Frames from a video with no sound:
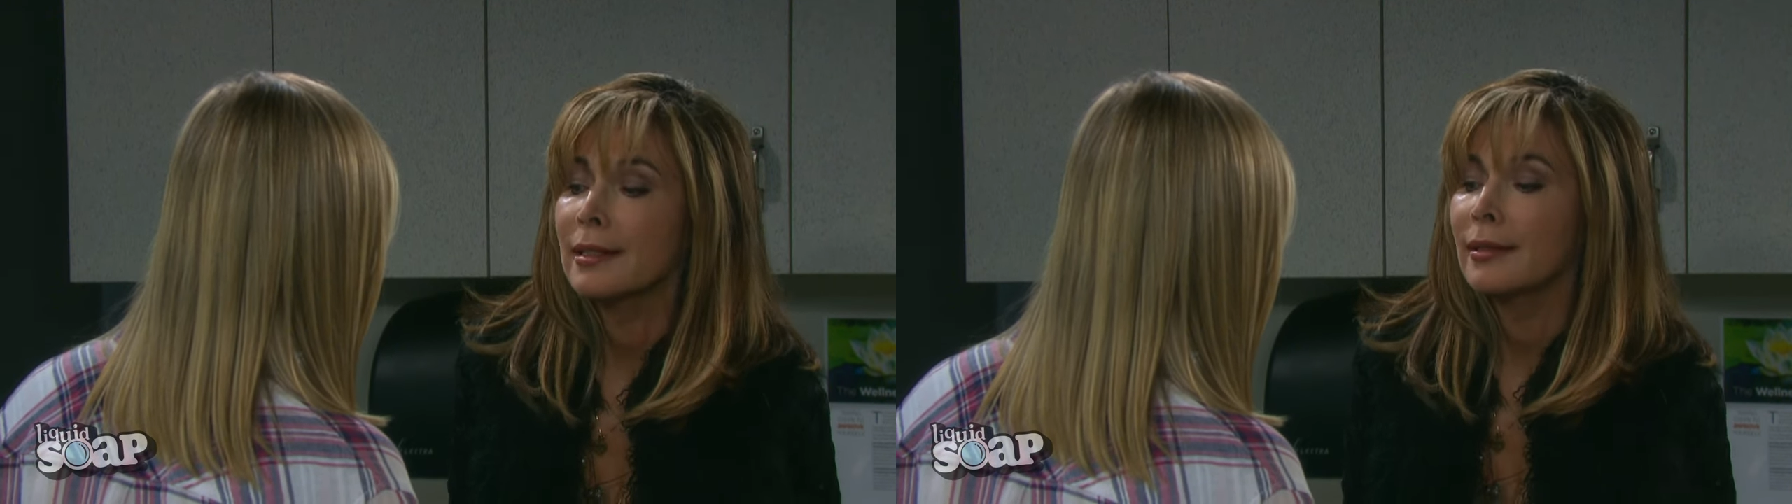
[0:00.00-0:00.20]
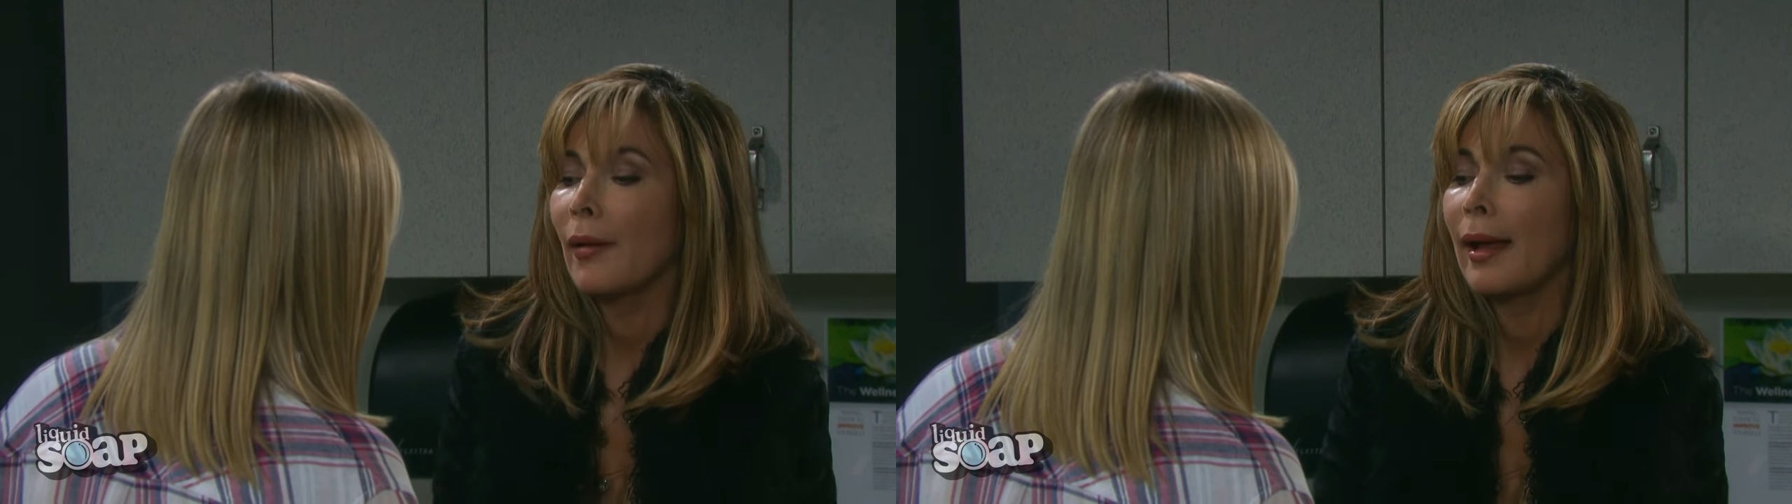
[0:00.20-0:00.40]

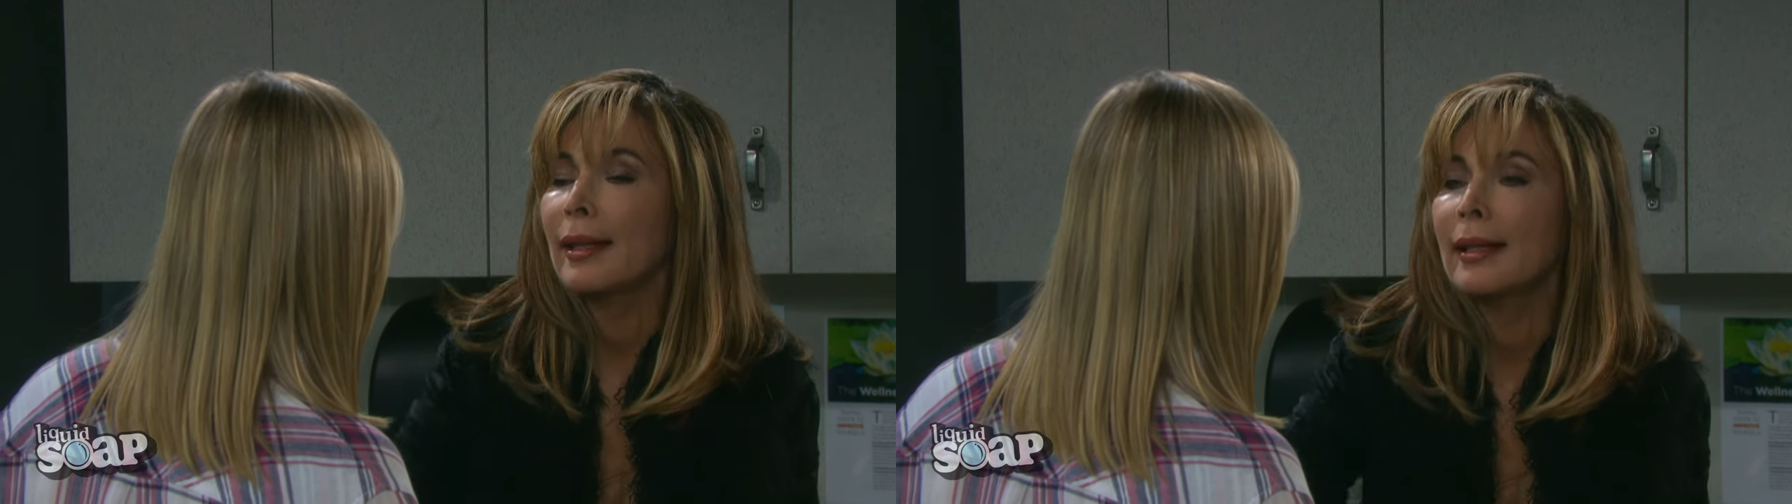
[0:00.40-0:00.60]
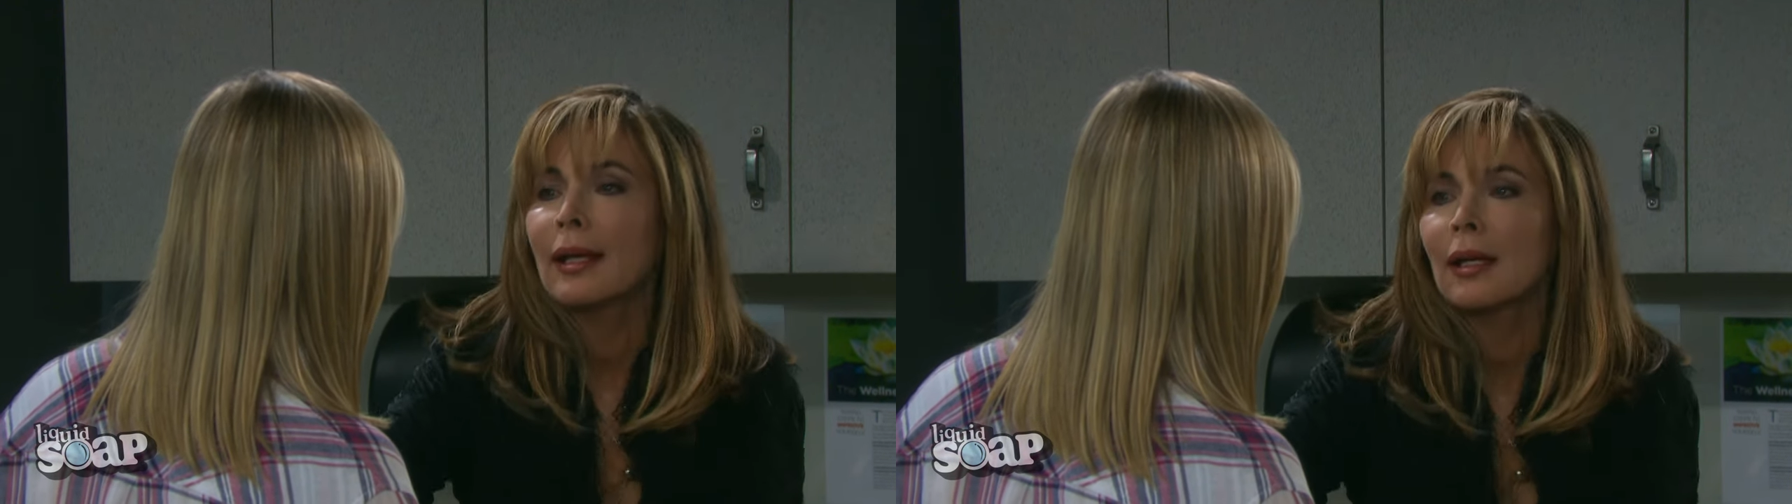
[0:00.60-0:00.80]
so I
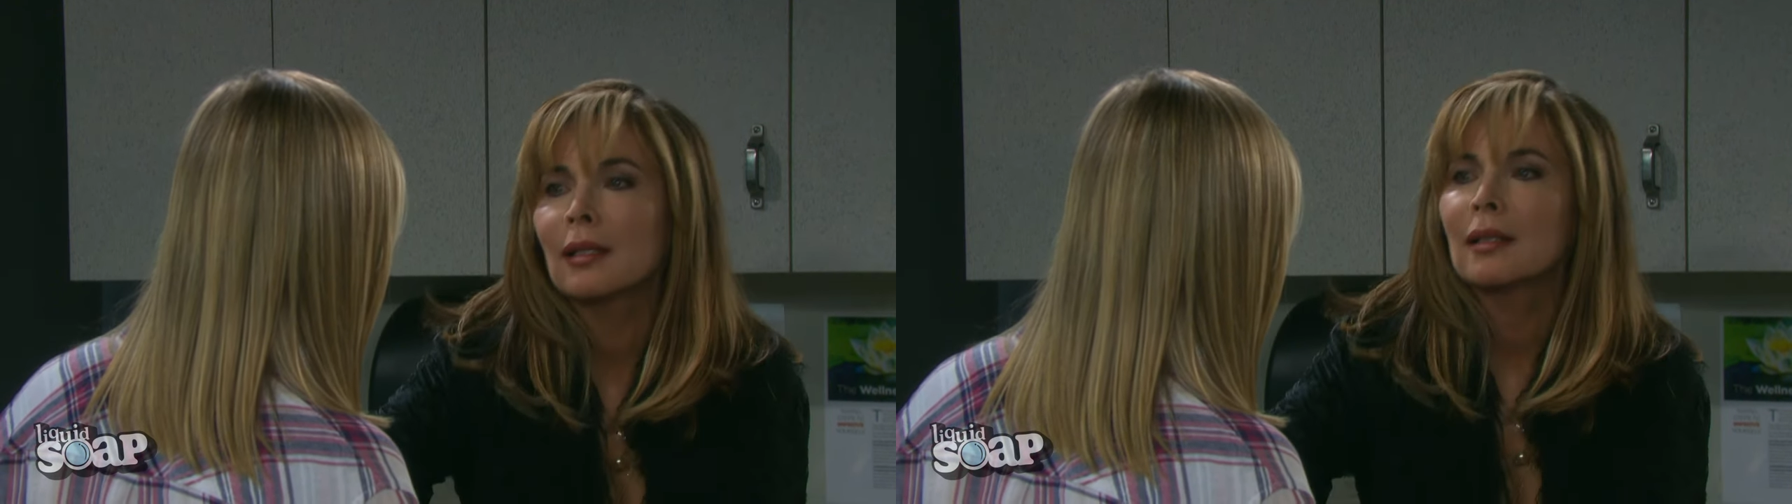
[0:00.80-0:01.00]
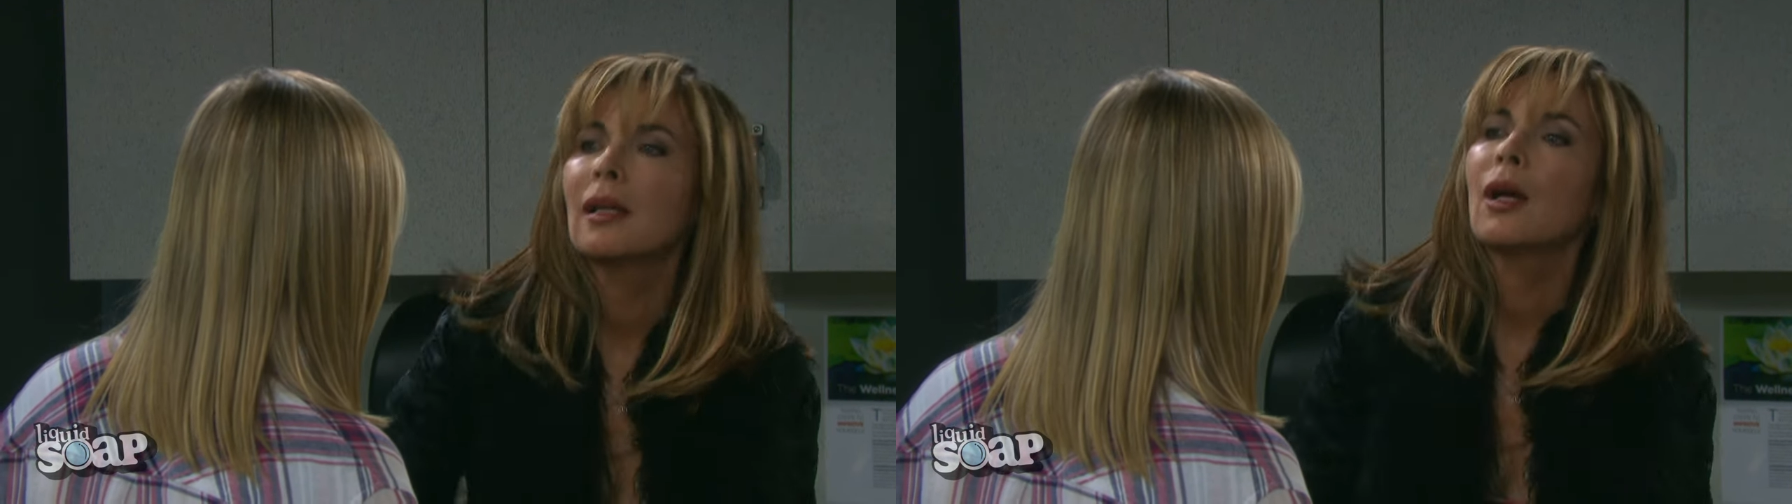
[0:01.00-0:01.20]
think
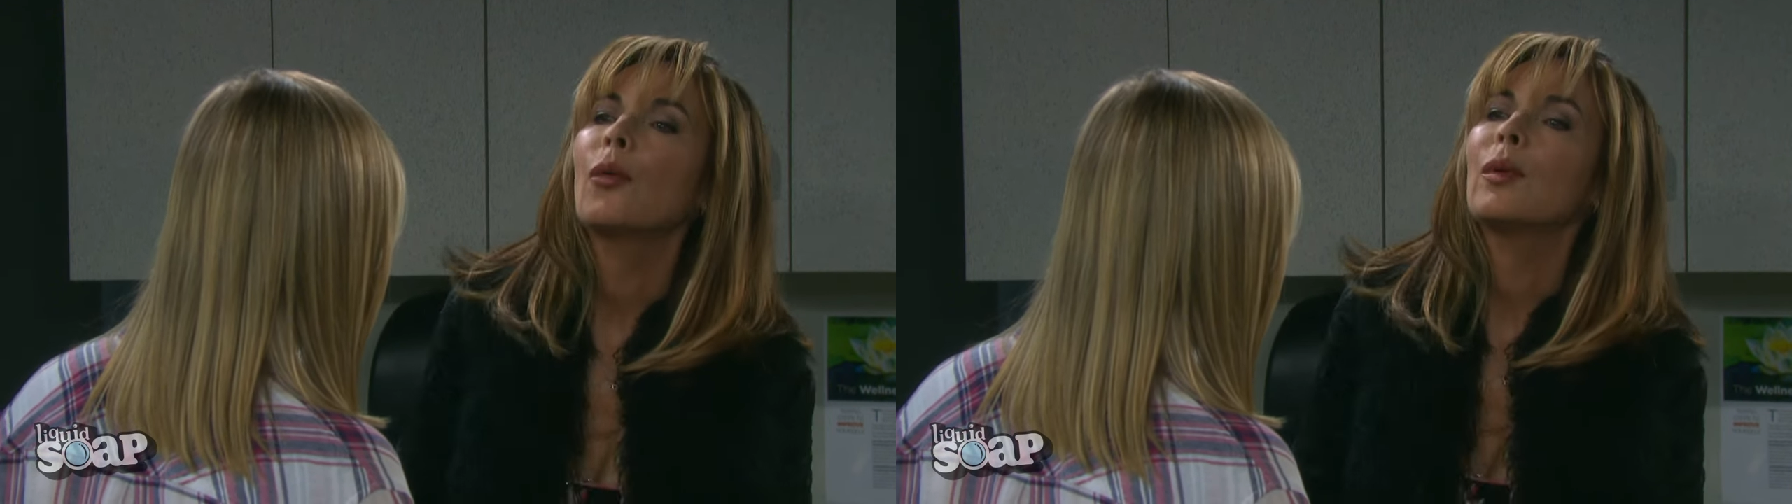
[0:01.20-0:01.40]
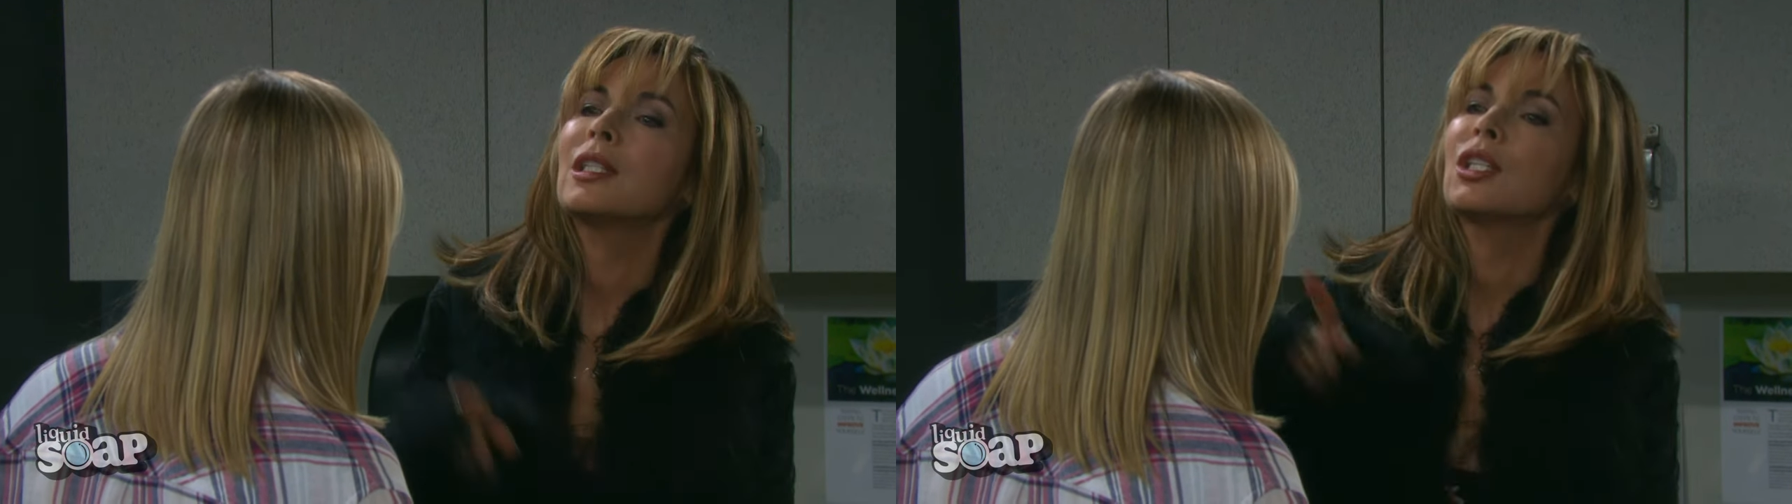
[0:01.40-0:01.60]

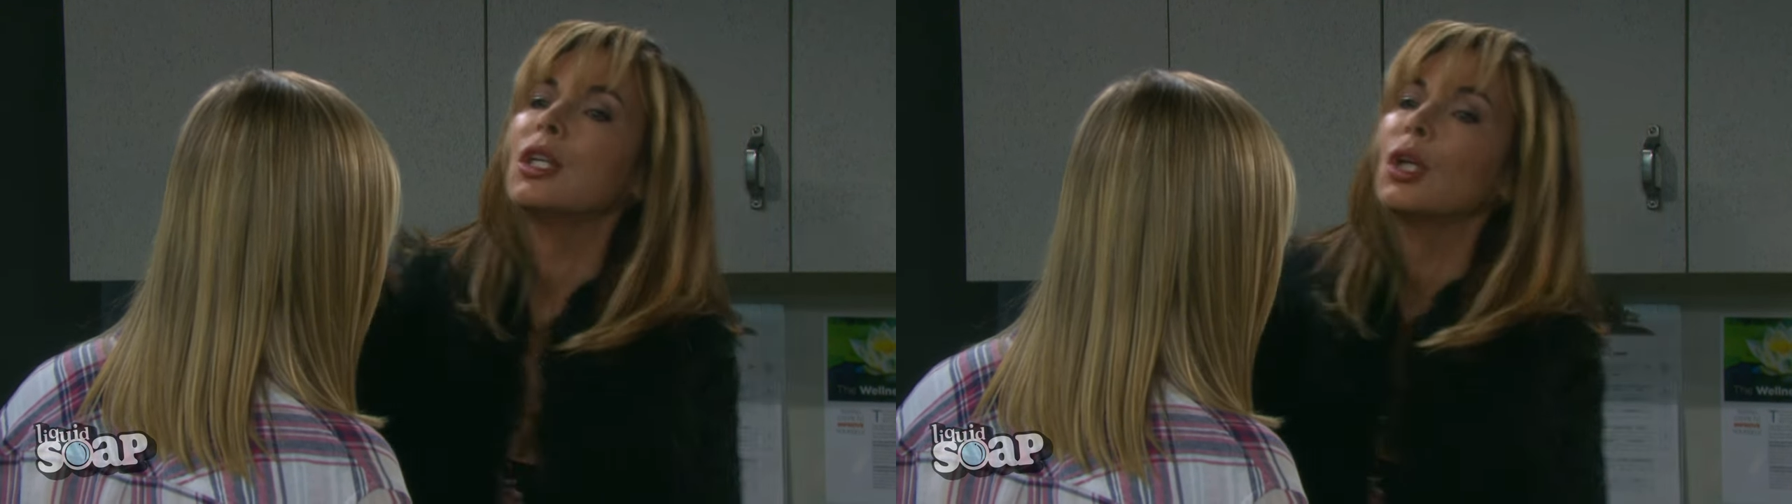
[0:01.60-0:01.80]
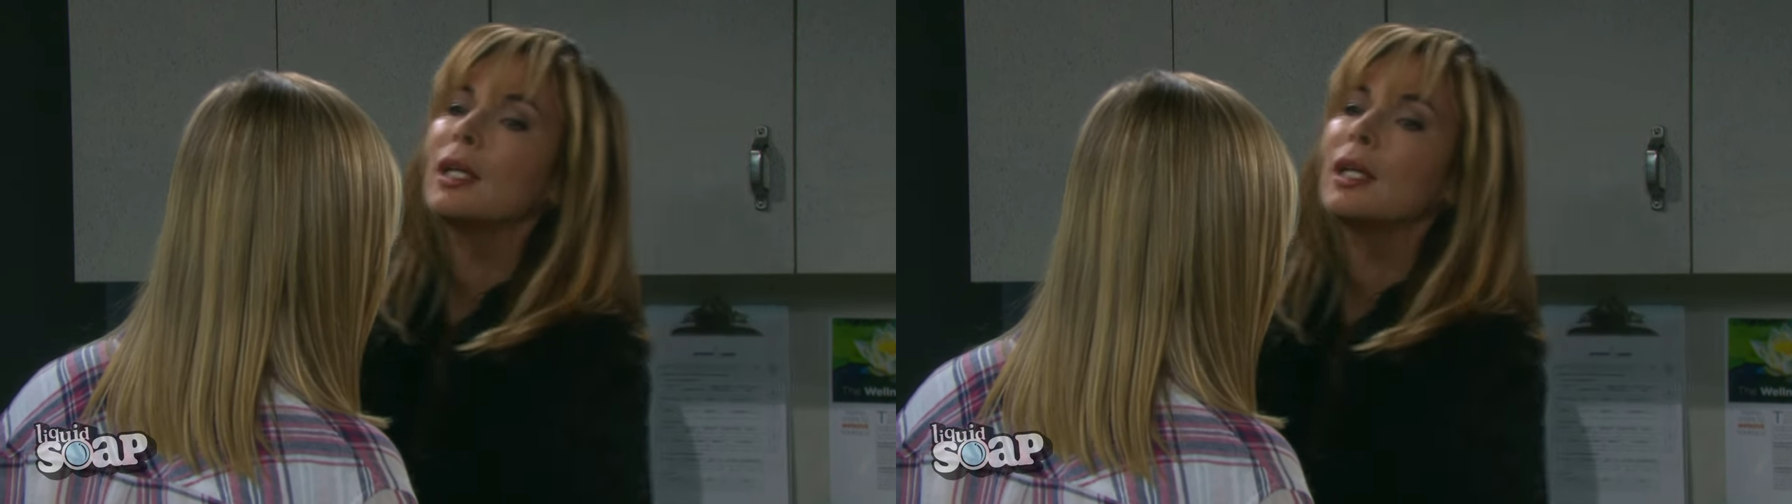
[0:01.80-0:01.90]
we should look